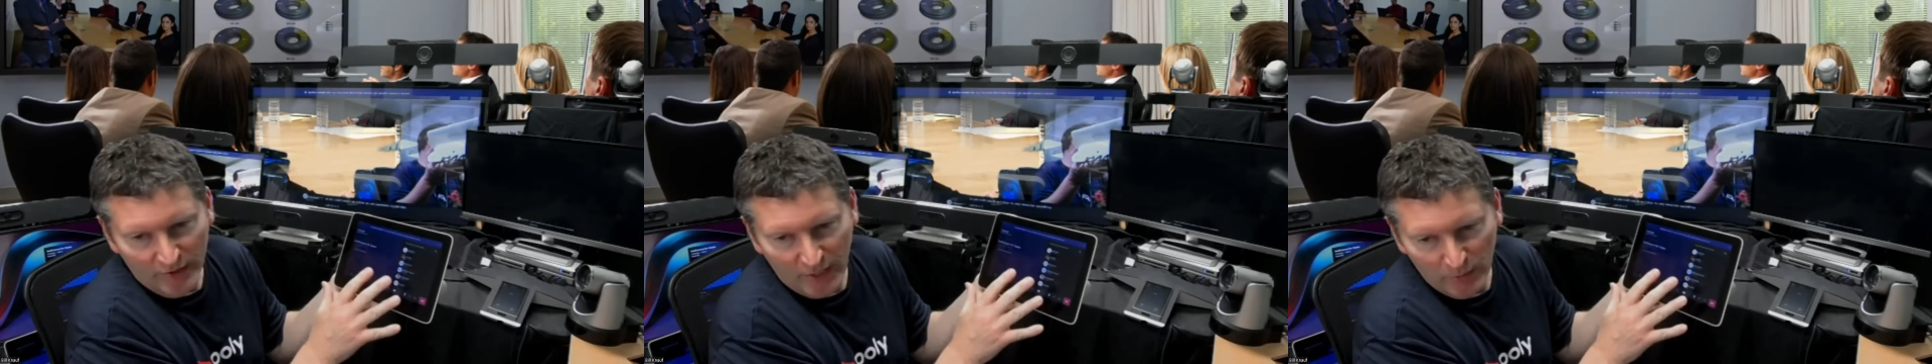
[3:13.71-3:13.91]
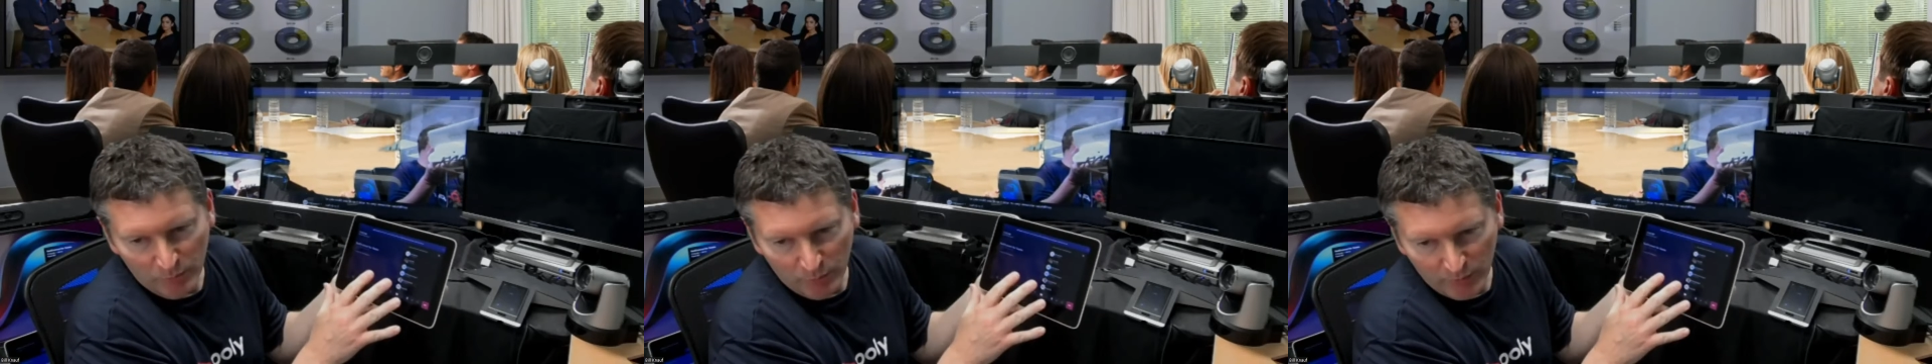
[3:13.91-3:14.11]

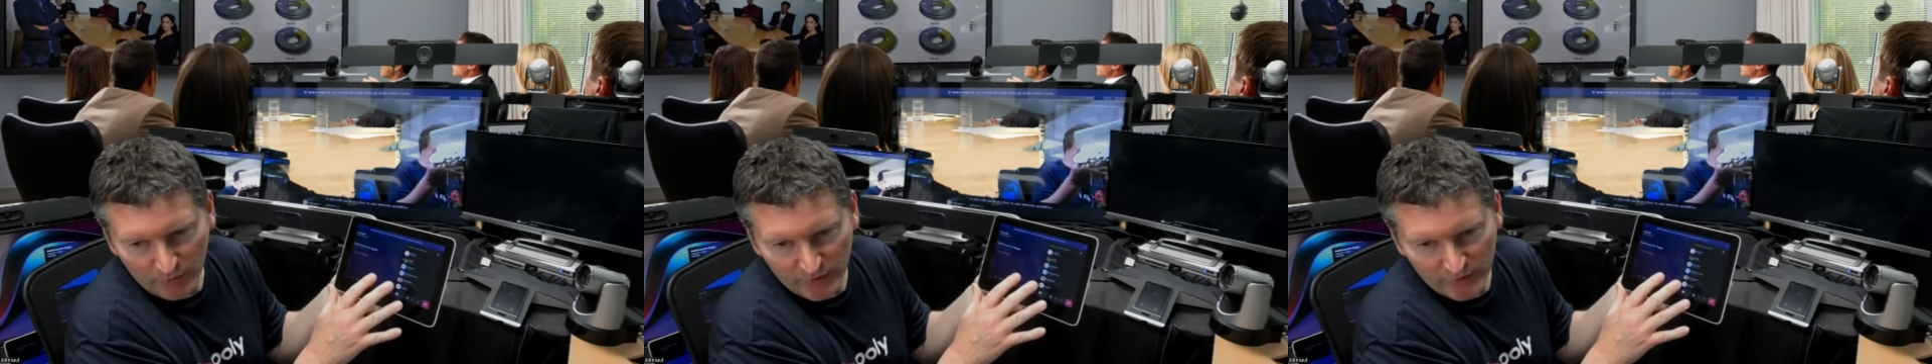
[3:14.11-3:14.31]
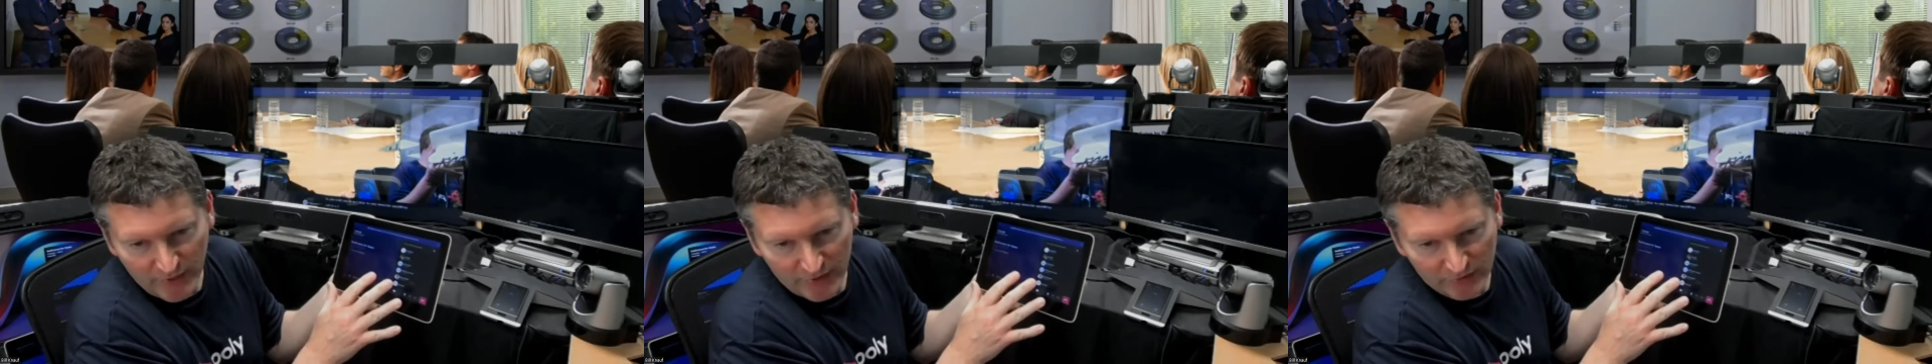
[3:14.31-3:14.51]

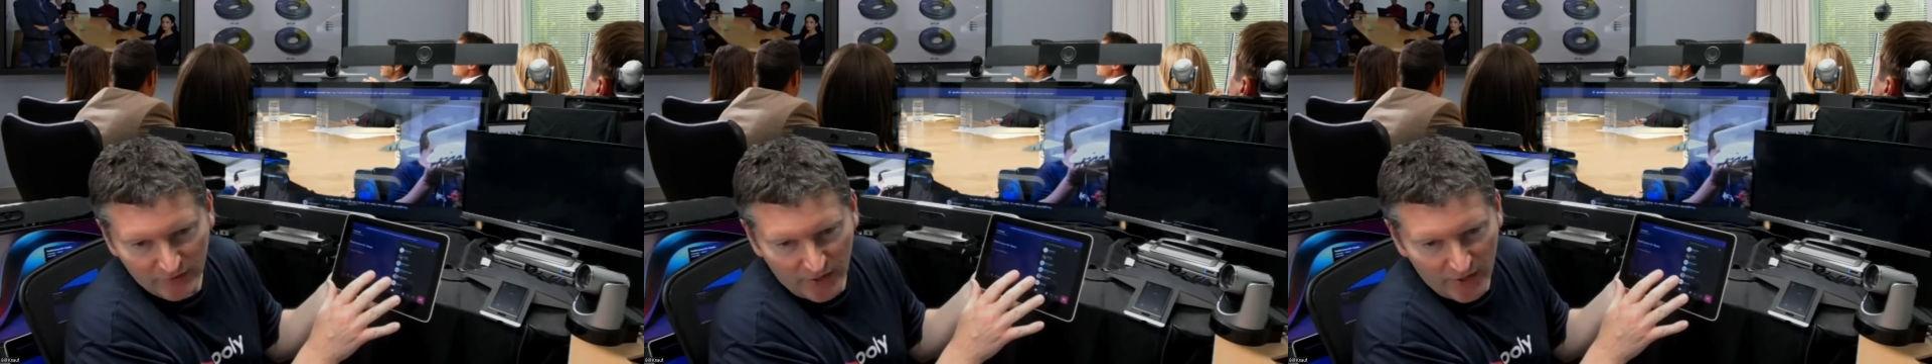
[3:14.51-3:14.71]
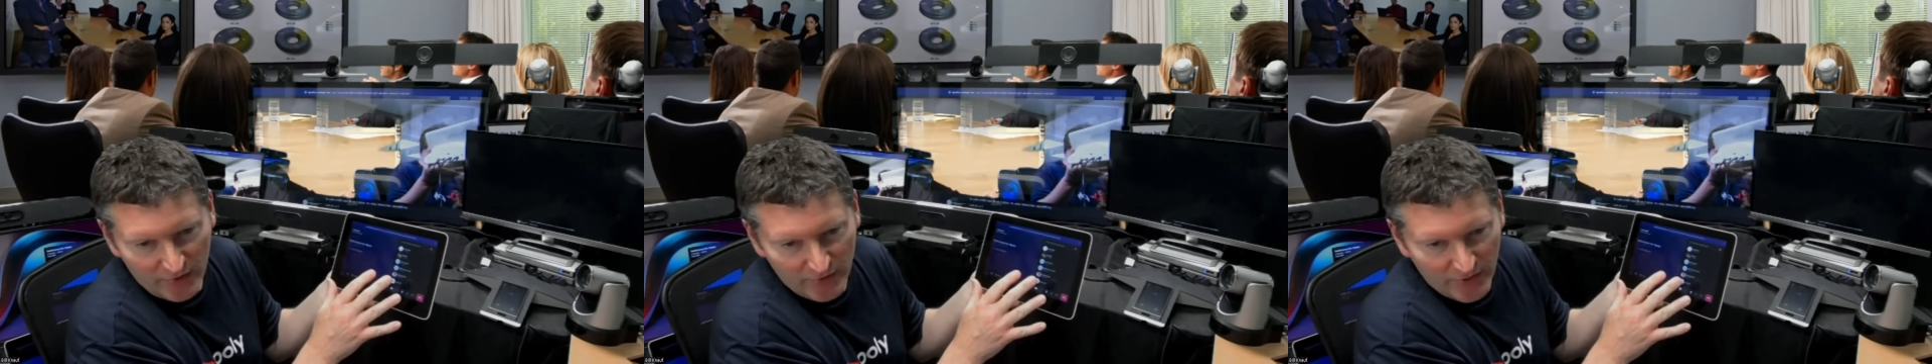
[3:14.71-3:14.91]
capability that's
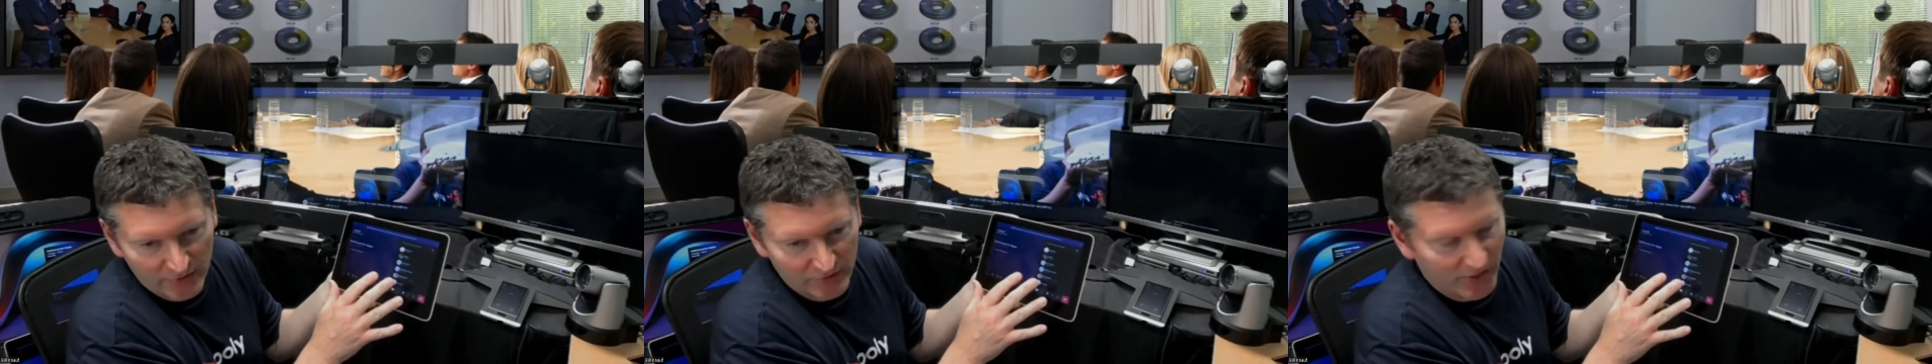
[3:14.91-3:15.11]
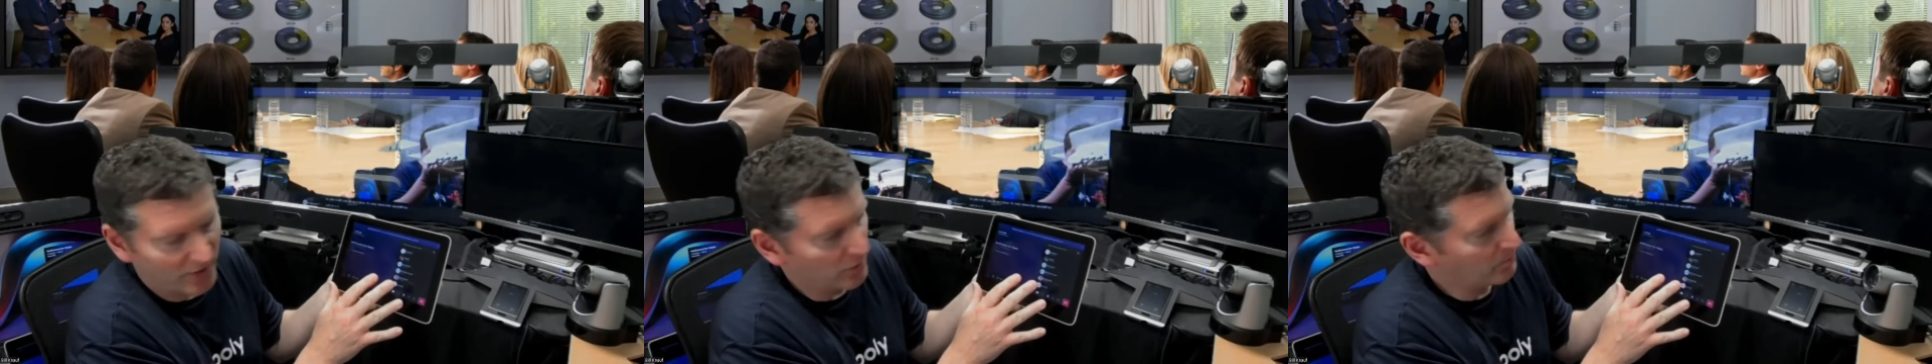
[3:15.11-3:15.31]

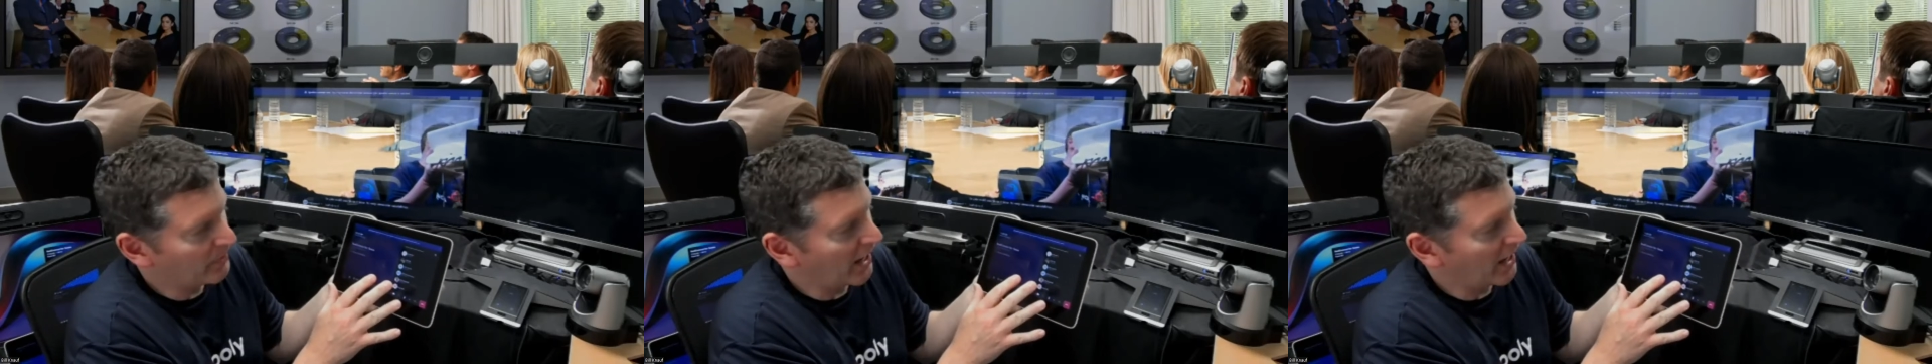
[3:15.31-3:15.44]
on the